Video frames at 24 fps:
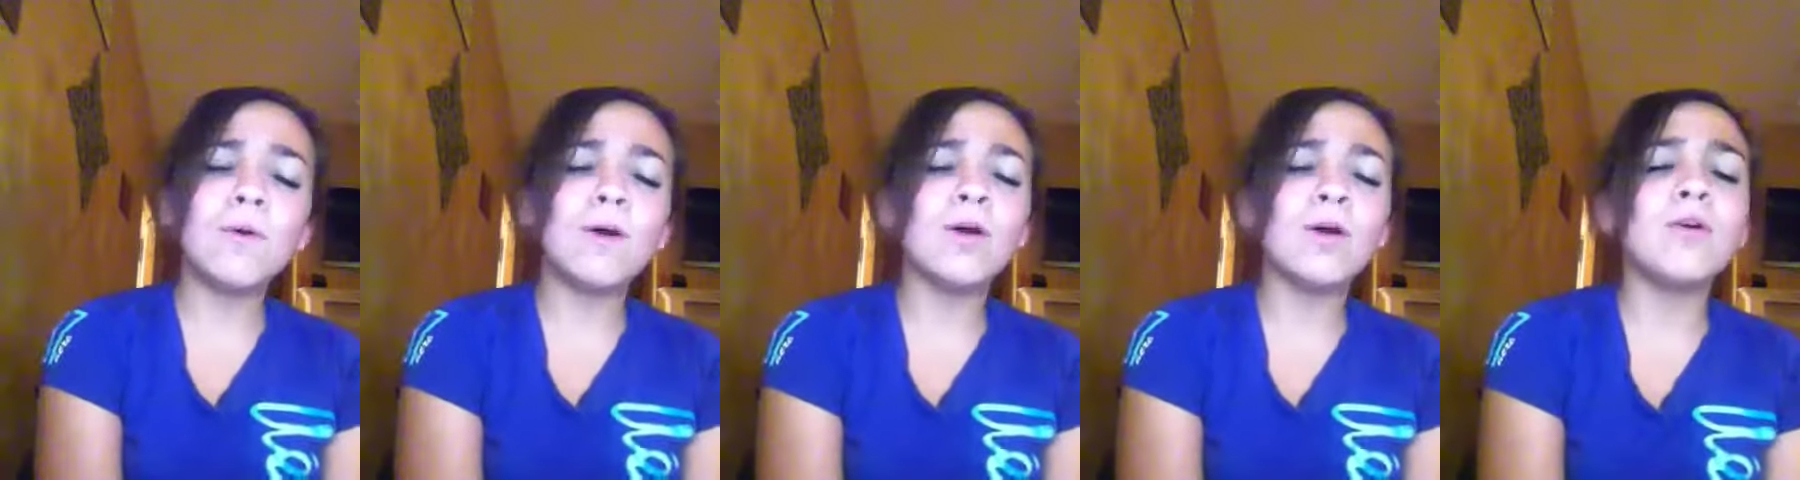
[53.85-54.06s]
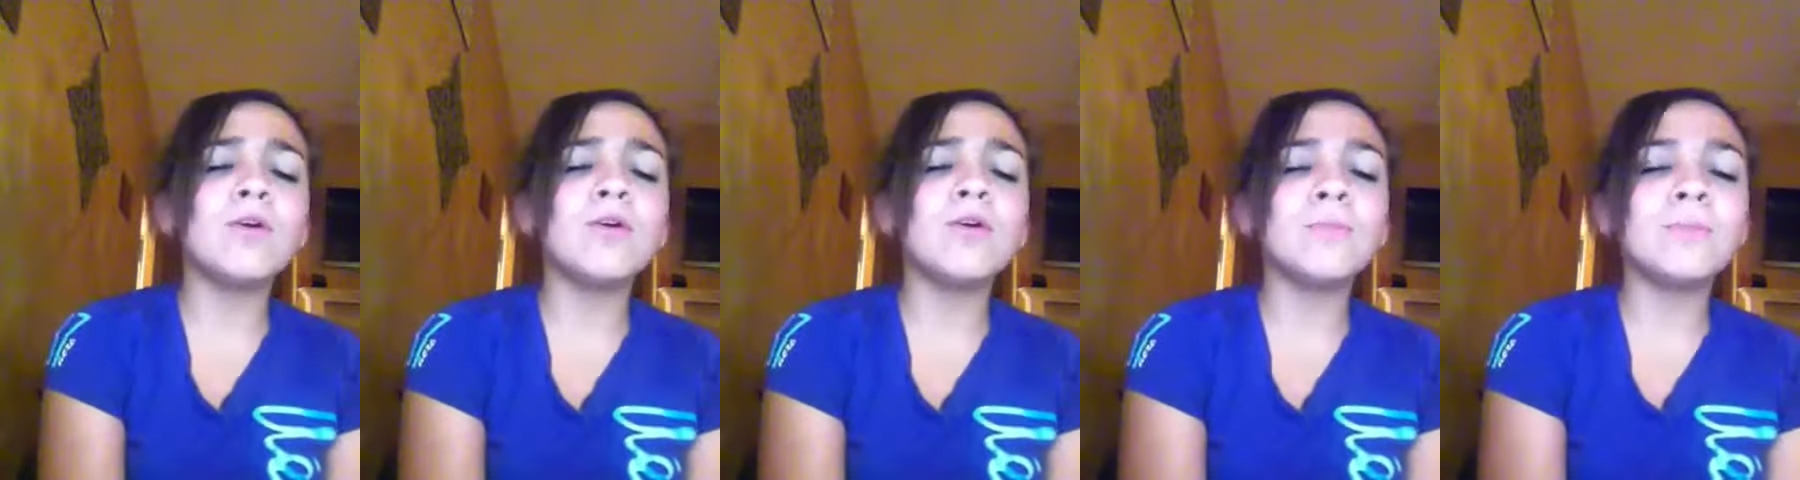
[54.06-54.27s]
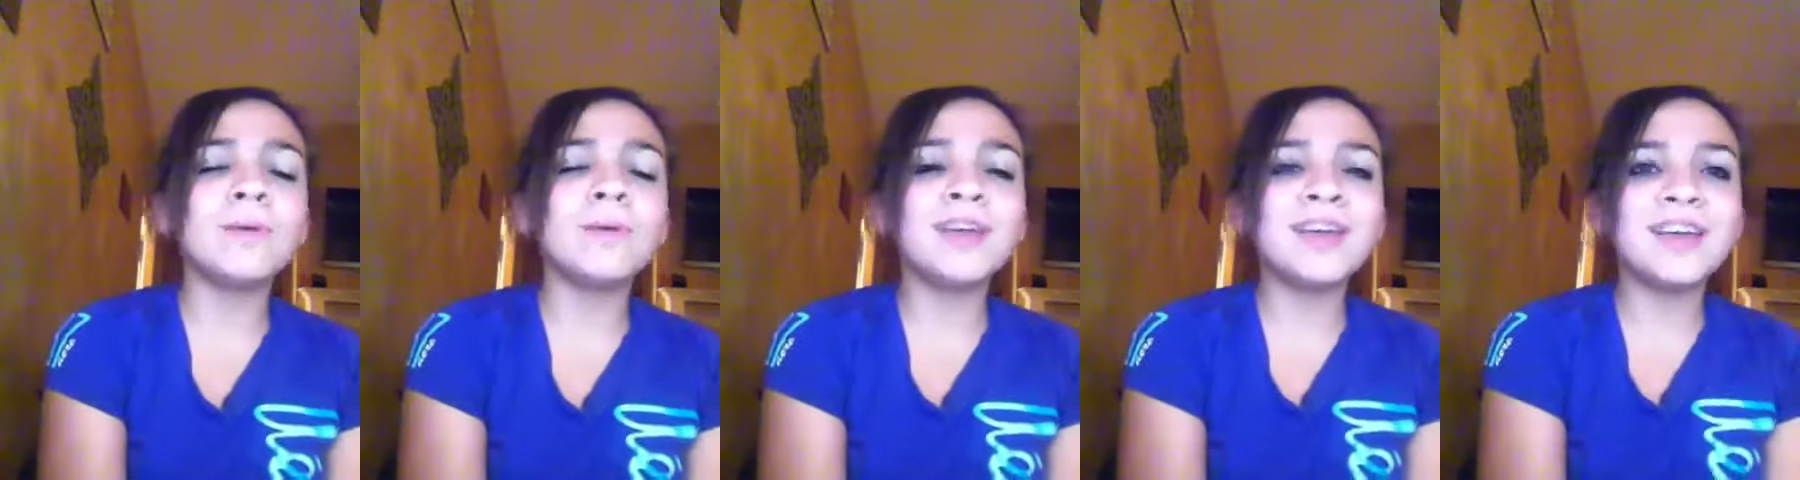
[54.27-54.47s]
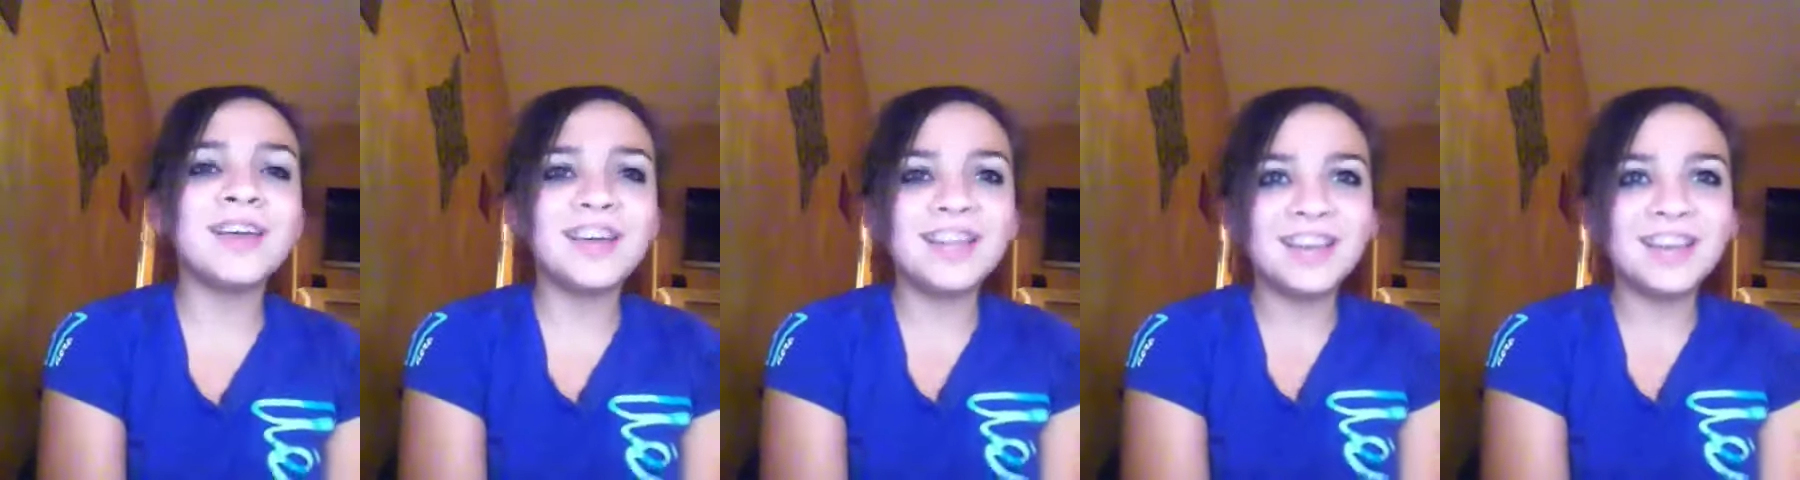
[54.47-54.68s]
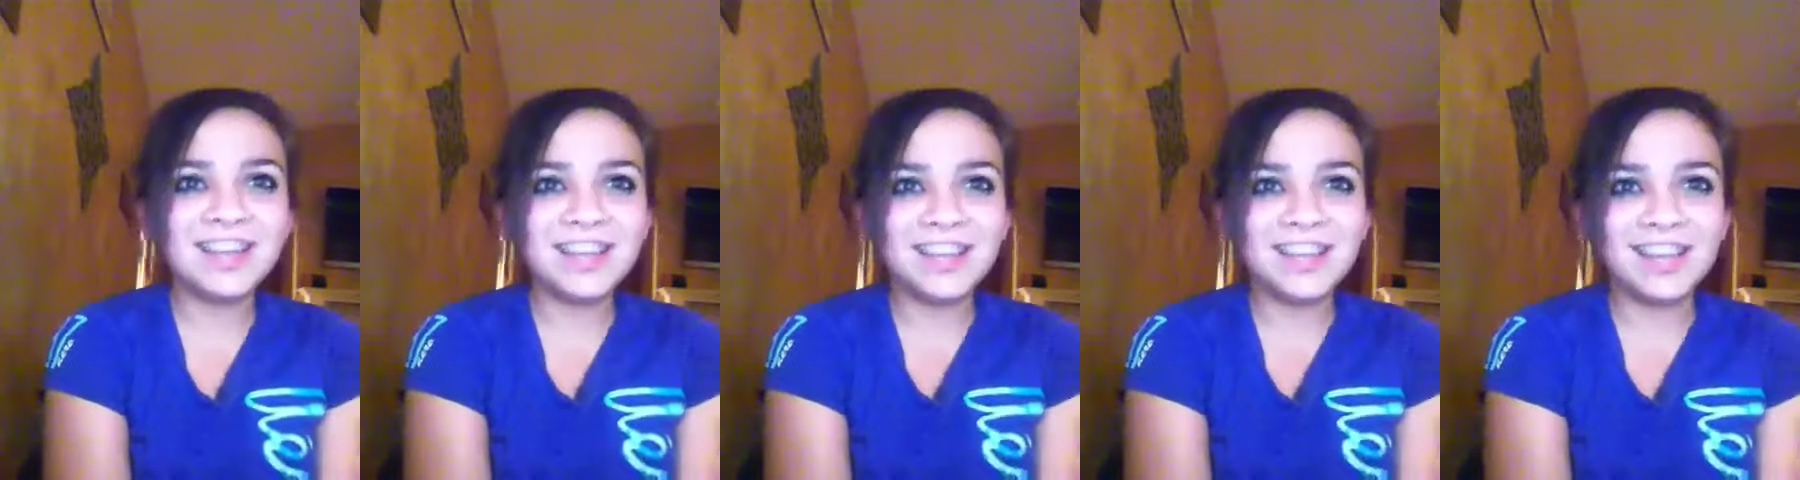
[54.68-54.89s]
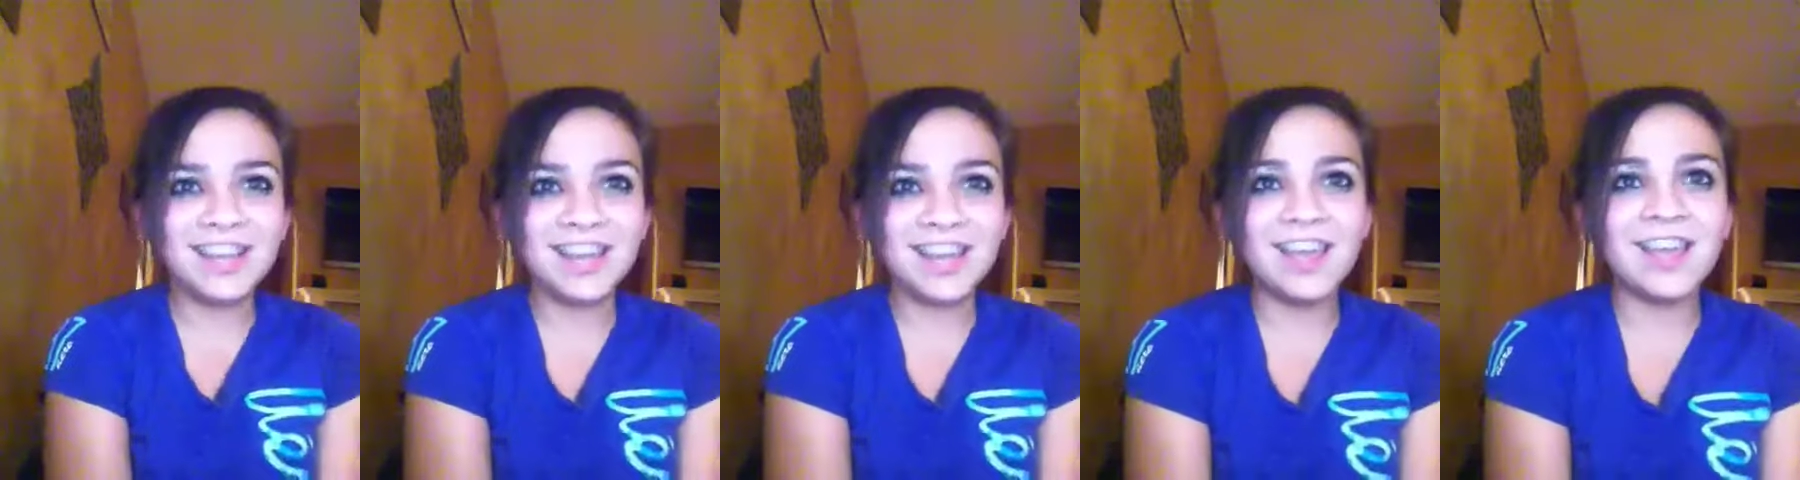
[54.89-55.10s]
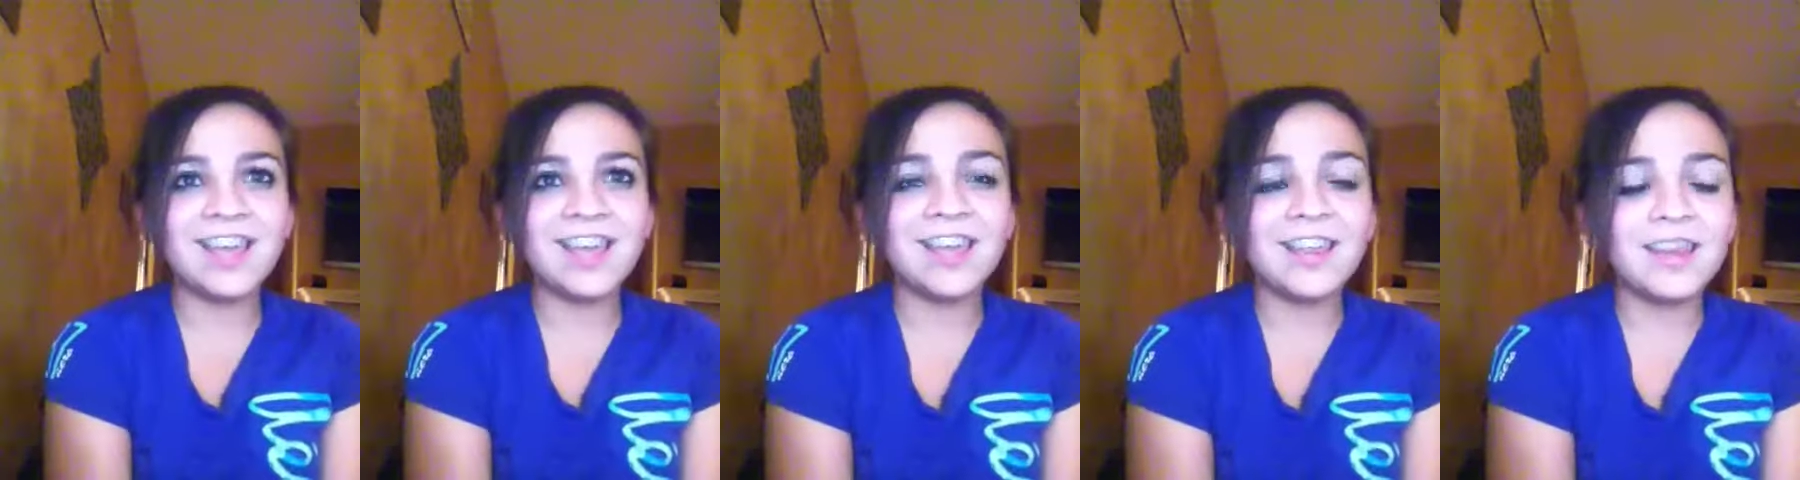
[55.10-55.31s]
won't beat
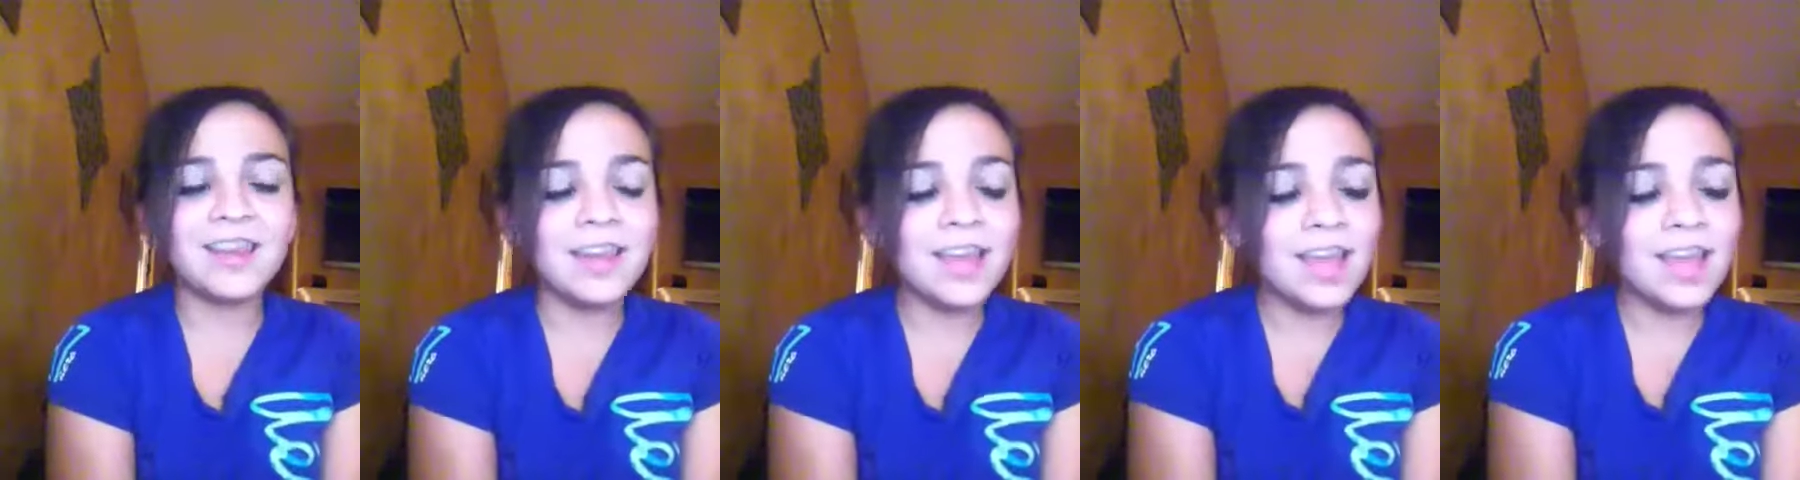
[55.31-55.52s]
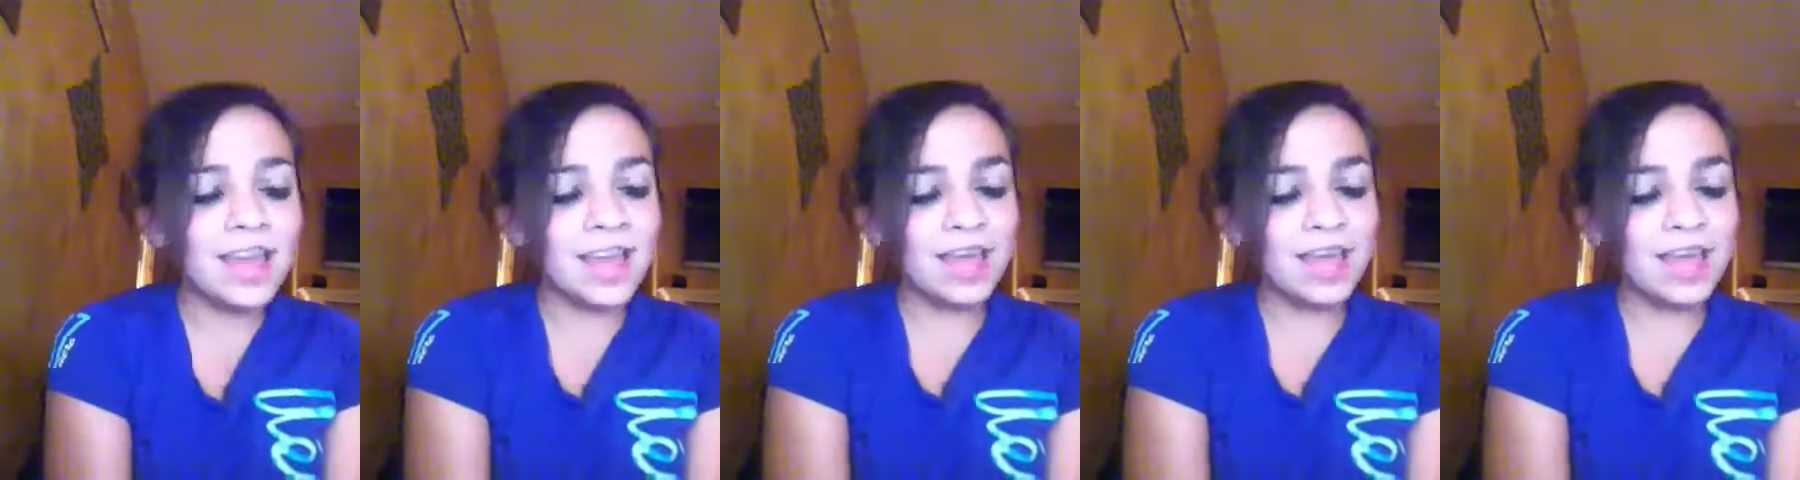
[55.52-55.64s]
again